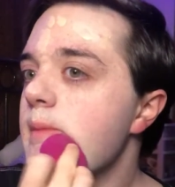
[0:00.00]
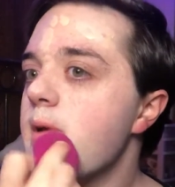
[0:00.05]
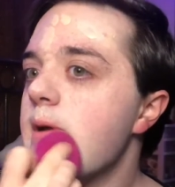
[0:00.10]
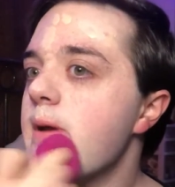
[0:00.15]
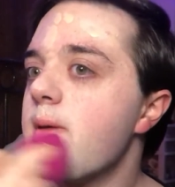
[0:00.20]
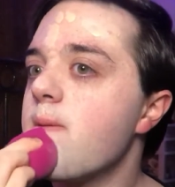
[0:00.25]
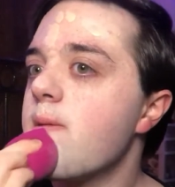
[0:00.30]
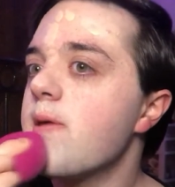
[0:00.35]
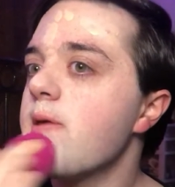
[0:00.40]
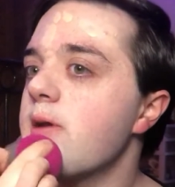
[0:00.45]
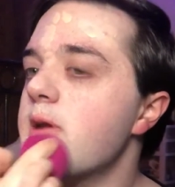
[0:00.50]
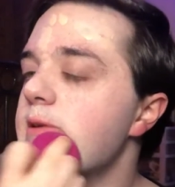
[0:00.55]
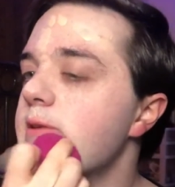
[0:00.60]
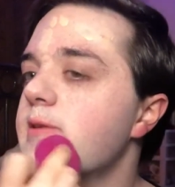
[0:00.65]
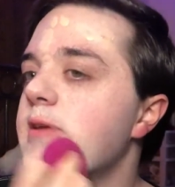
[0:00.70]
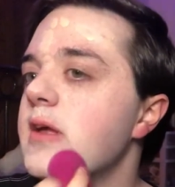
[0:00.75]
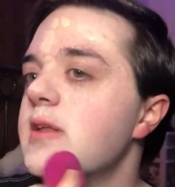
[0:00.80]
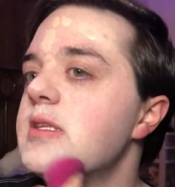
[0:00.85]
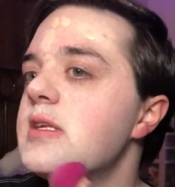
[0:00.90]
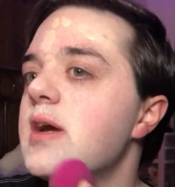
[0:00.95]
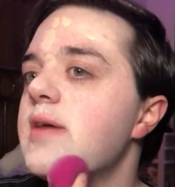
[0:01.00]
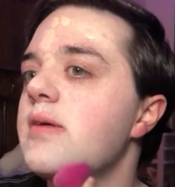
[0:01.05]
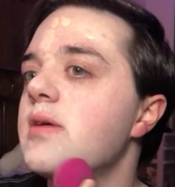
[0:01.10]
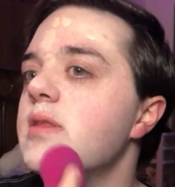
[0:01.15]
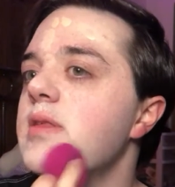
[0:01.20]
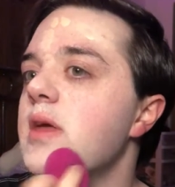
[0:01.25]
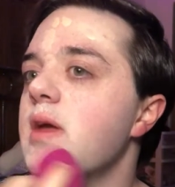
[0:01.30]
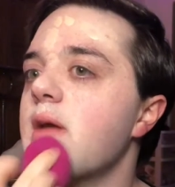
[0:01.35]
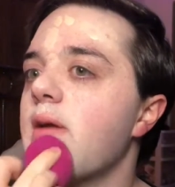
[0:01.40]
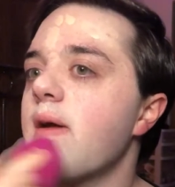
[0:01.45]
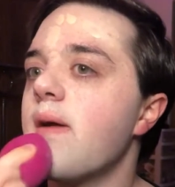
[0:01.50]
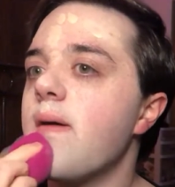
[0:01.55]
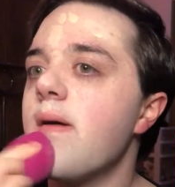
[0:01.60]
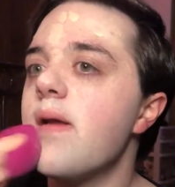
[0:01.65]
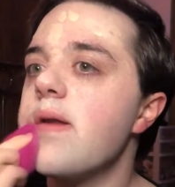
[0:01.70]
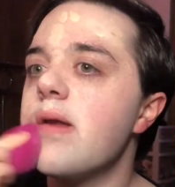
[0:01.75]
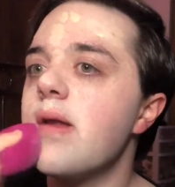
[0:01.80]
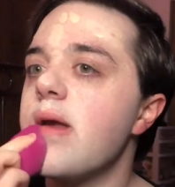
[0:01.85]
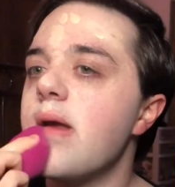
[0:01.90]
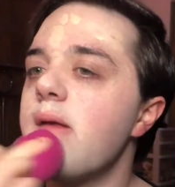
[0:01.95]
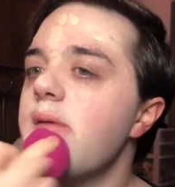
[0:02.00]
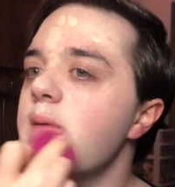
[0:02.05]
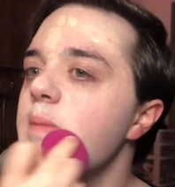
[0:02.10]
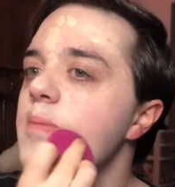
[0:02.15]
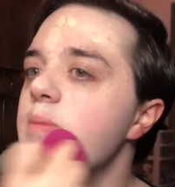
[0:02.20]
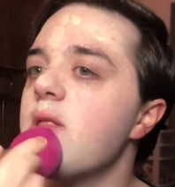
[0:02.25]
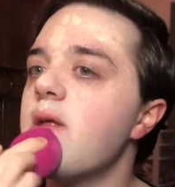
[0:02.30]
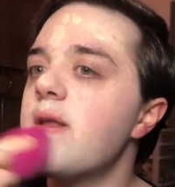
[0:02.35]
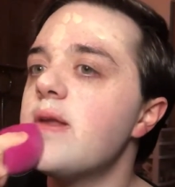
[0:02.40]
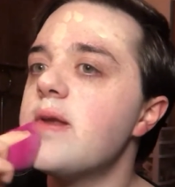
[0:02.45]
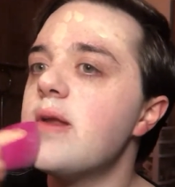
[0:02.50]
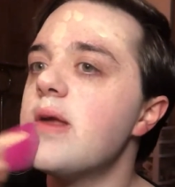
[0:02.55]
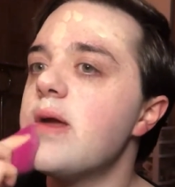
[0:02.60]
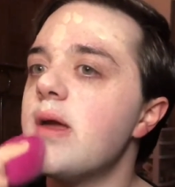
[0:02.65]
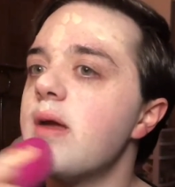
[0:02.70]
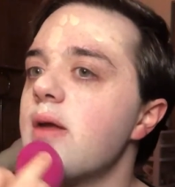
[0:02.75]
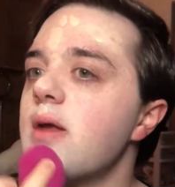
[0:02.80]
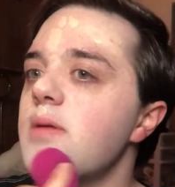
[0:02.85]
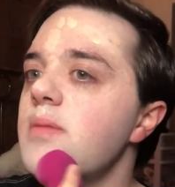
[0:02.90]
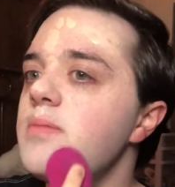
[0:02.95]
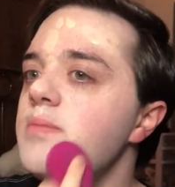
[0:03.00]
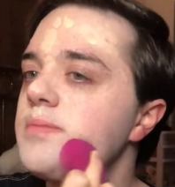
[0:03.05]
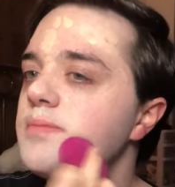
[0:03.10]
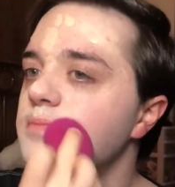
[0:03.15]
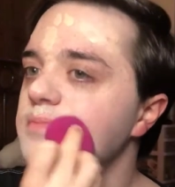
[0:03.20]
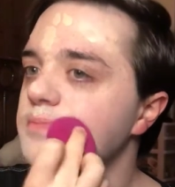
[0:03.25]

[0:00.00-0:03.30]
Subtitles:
it really just gets everything nice and blended in,